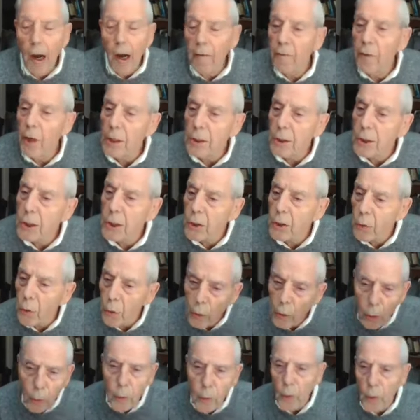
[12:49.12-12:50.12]
of the
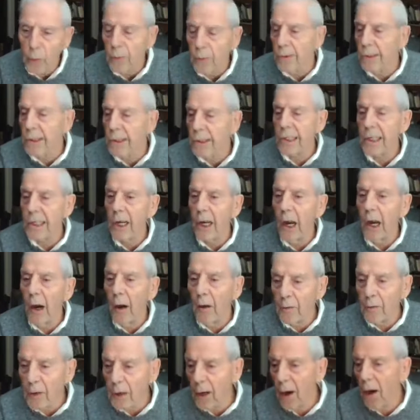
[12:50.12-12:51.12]
truths
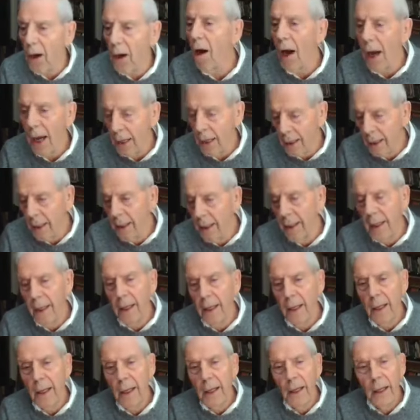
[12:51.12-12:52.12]
of
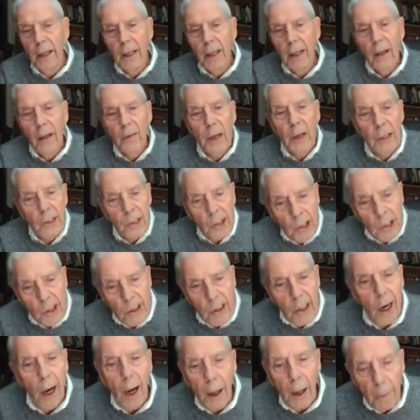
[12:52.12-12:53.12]
God that
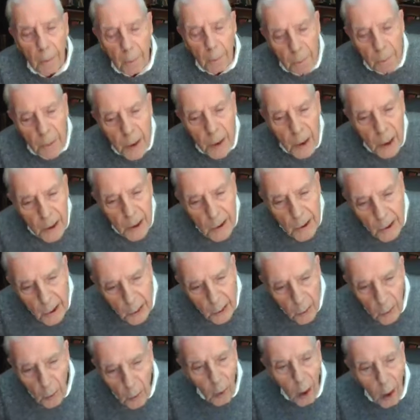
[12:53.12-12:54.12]
has come
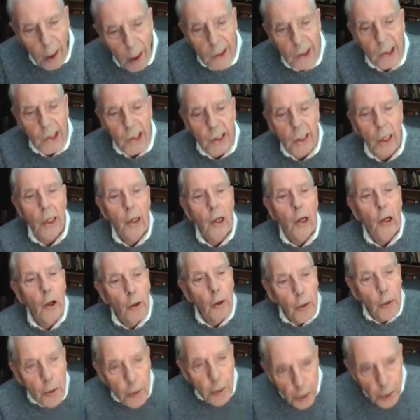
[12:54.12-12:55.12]
to us
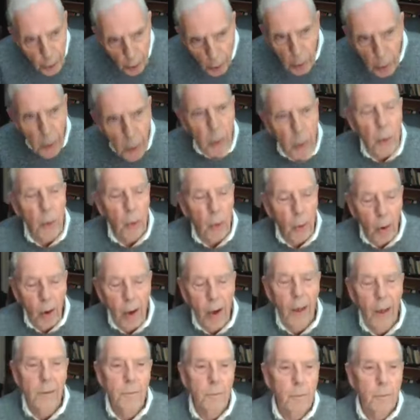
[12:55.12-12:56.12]
through